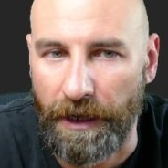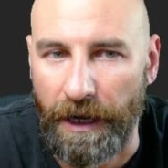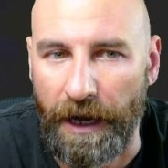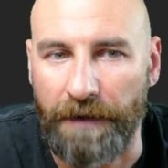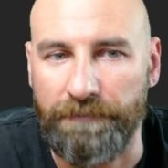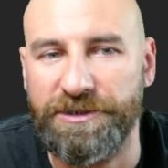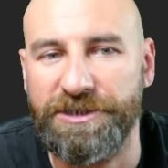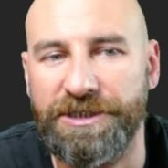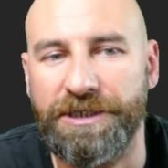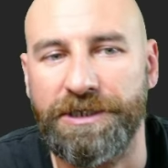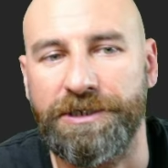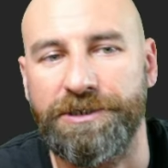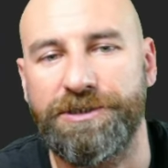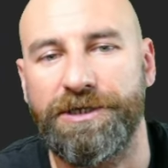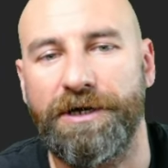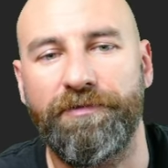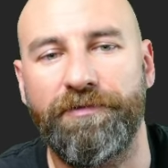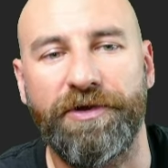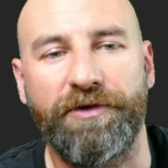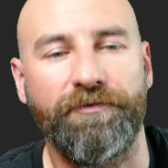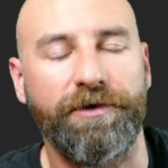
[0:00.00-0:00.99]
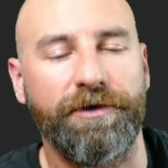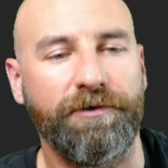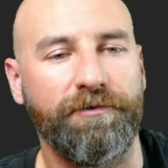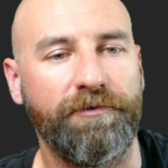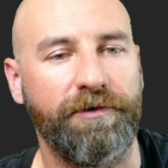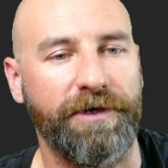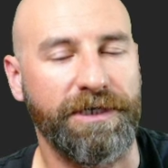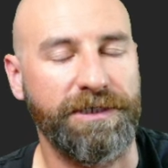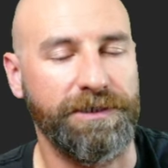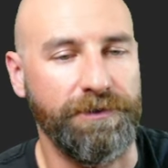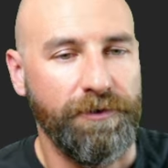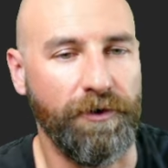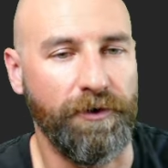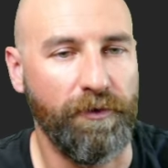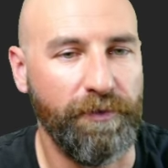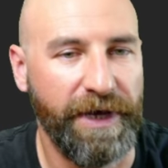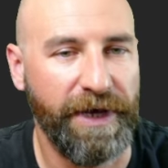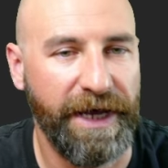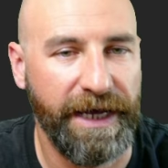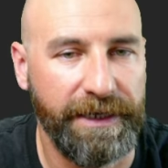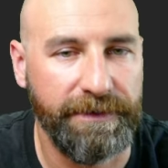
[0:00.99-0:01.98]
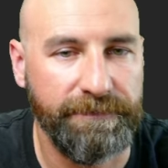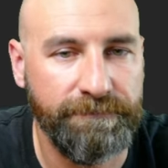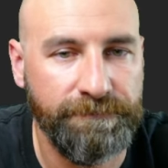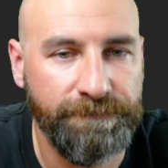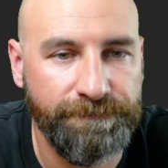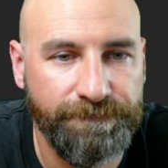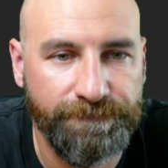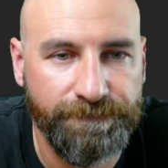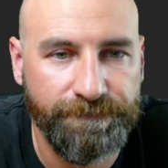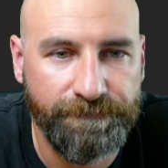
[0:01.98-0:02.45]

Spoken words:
I'm just gonna jump in real quick to Notepad